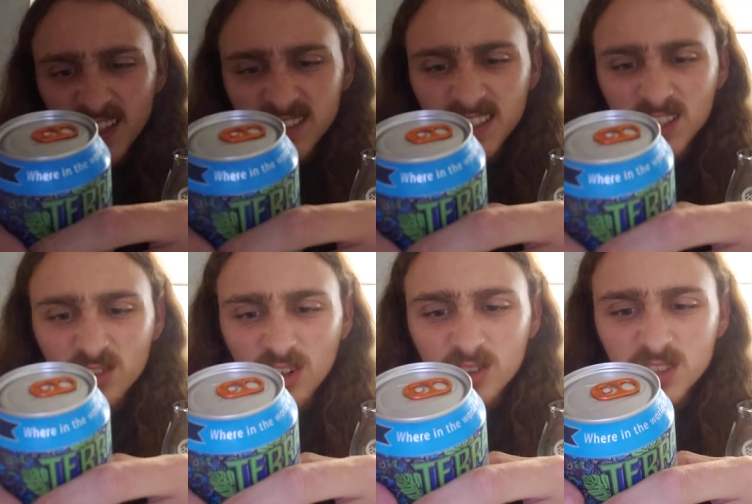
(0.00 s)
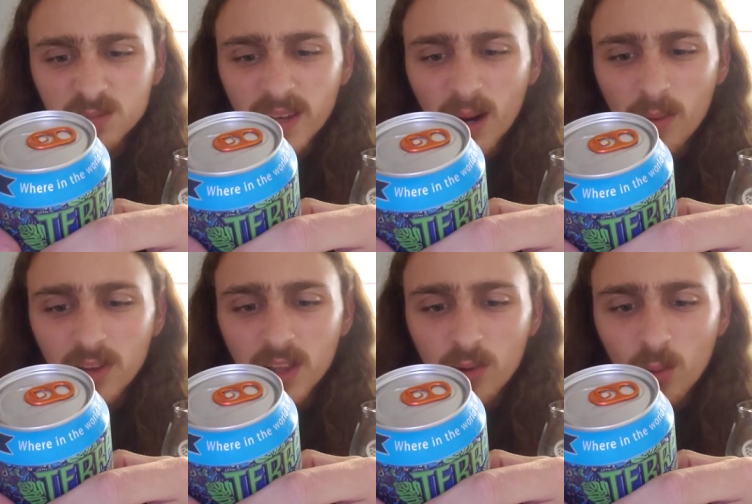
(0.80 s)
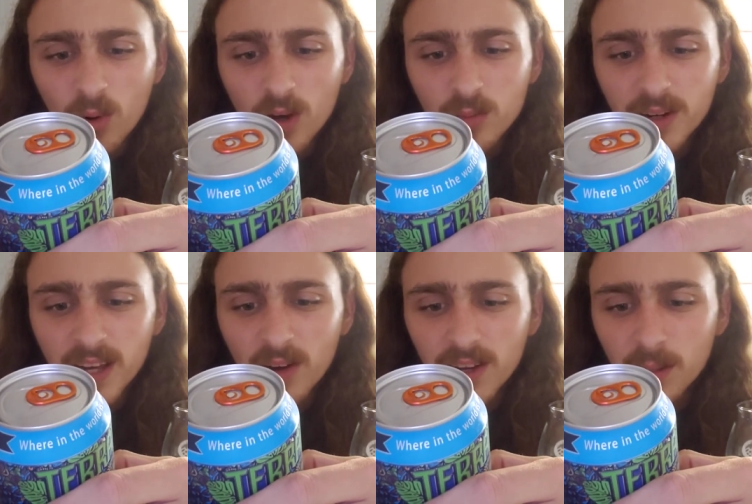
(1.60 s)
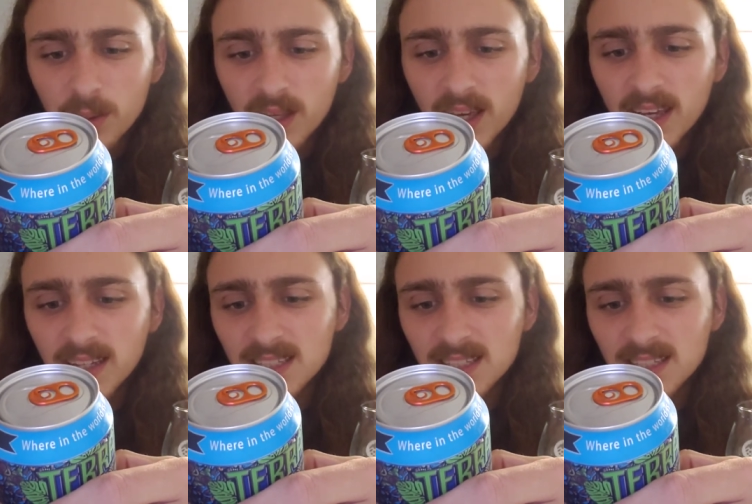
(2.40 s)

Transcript: It says Krunkles is back with another world-renowned IPA